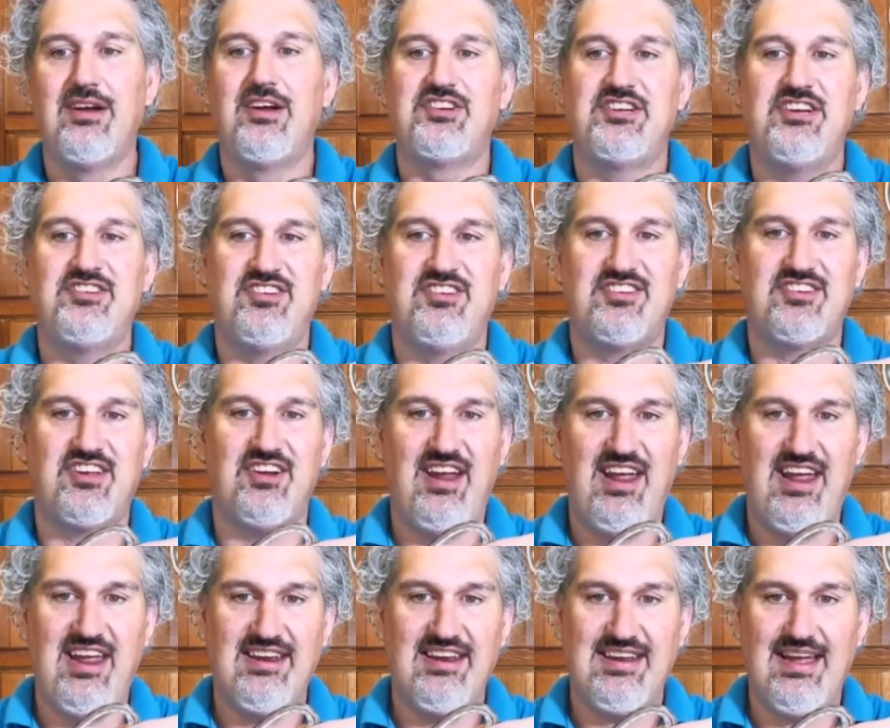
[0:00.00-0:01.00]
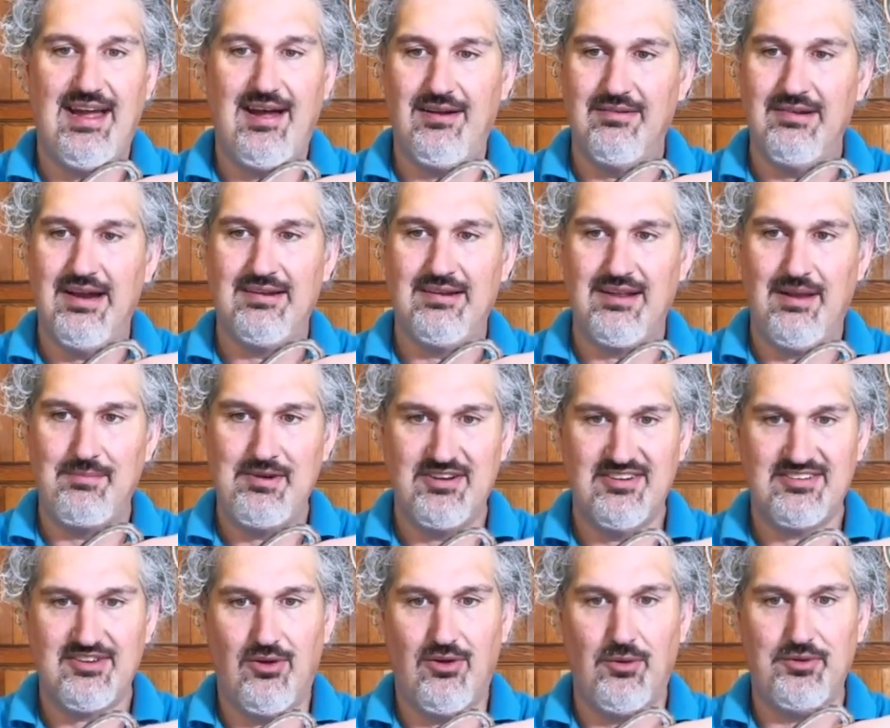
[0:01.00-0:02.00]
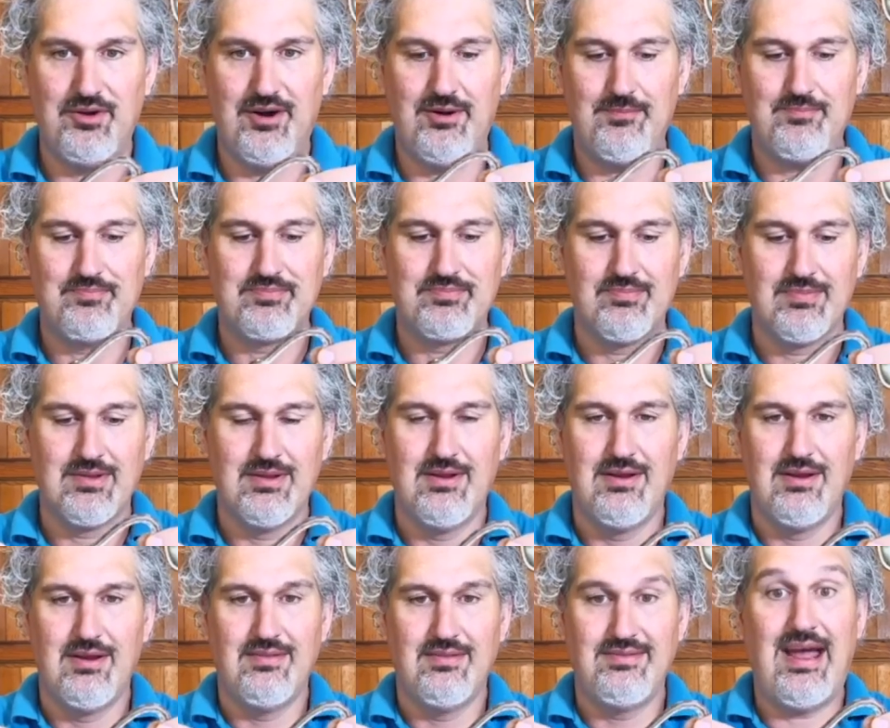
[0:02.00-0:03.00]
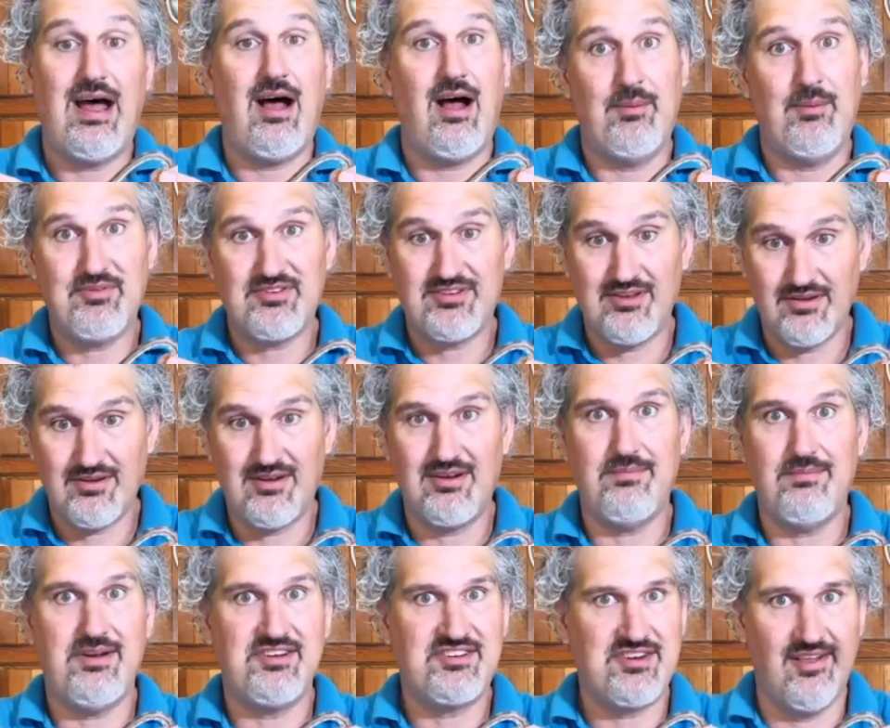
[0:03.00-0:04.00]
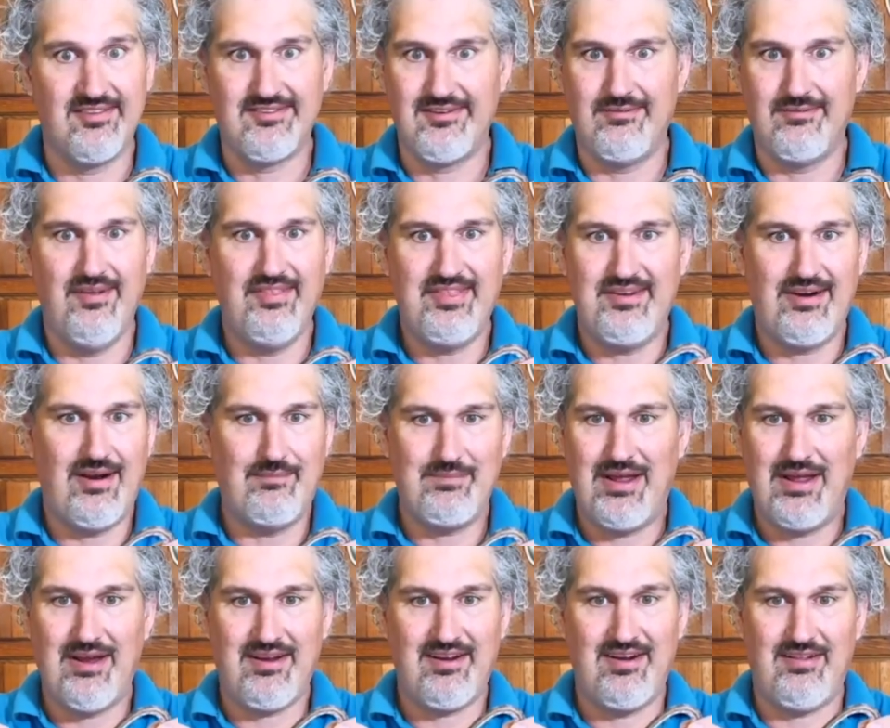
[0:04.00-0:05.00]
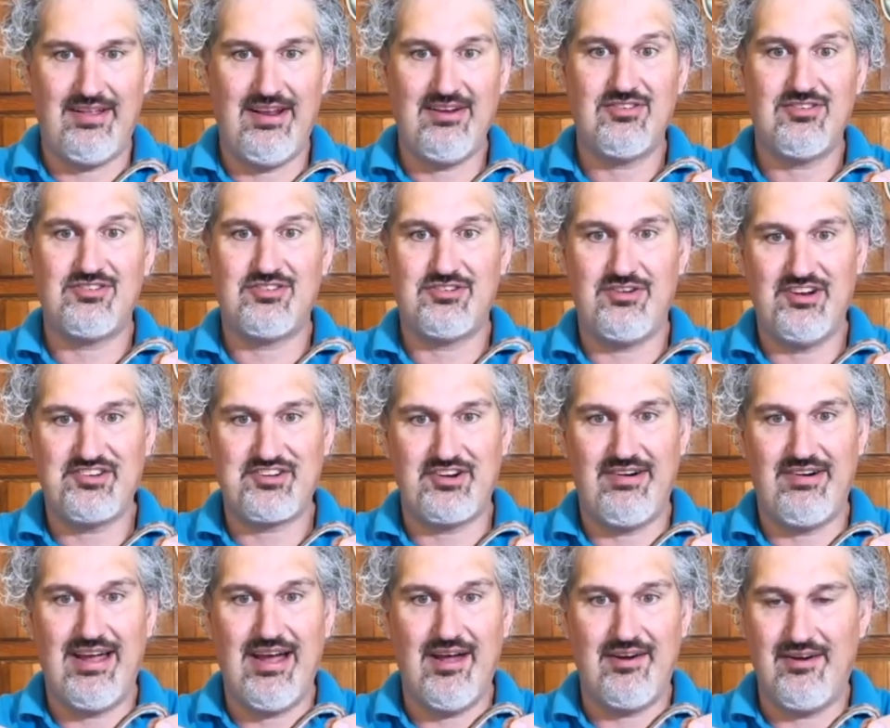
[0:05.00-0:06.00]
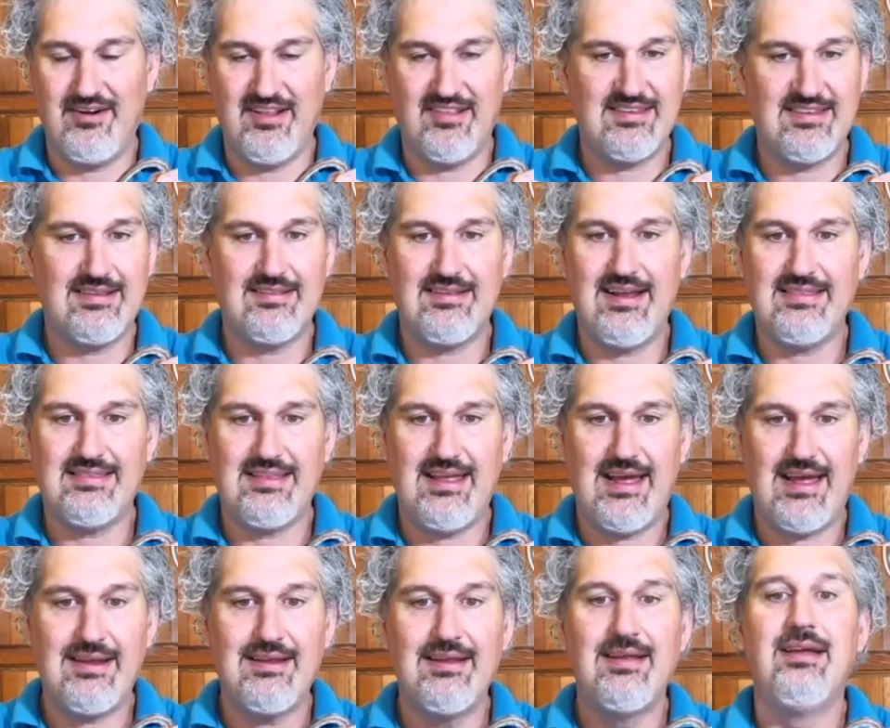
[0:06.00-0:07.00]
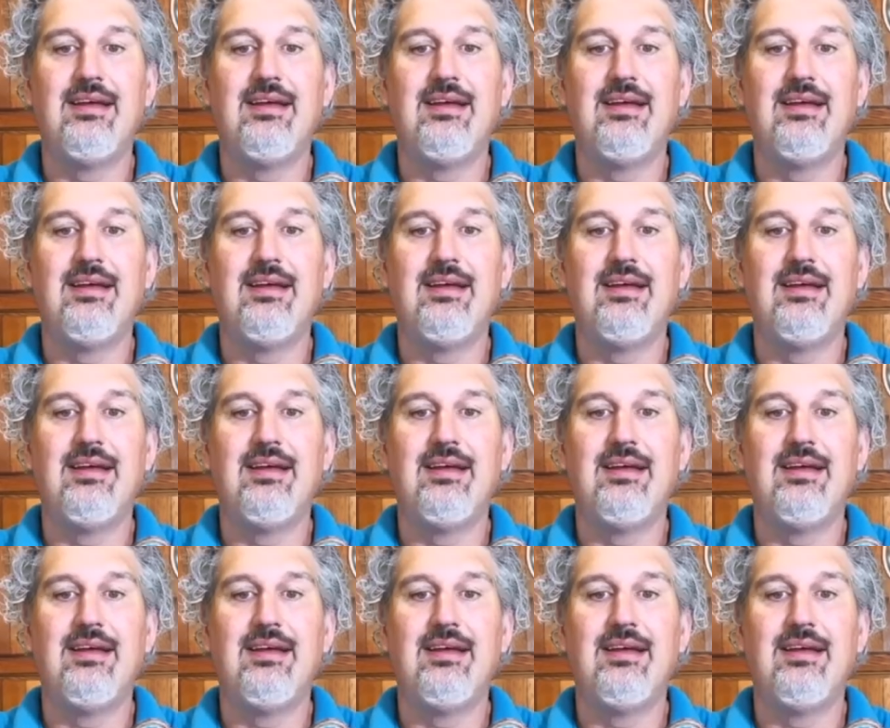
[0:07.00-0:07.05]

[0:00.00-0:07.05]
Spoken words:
she's just going to hang out and let me just hold her. Now, I'm still going to be gentle with her. I'm not going to like stretch her out or anything like that.